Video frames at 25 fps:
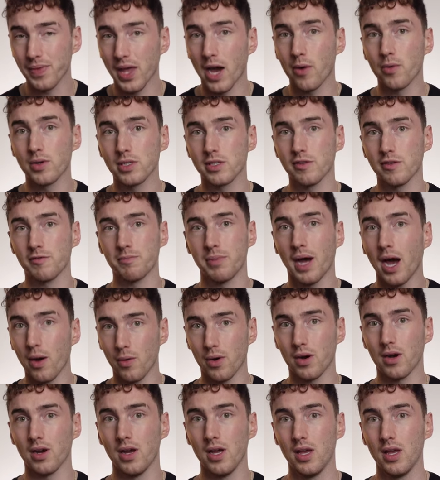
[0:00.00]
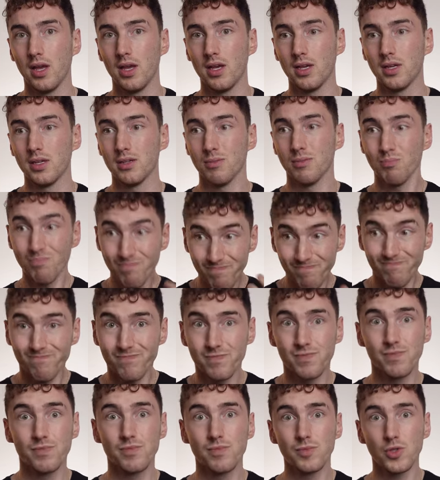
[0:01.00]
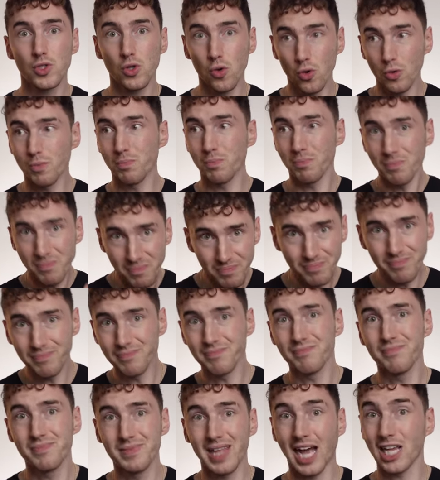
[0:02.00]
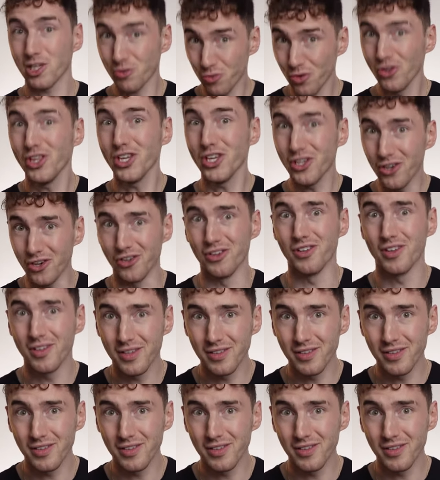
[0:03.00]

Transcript: hours of power. So that's really good.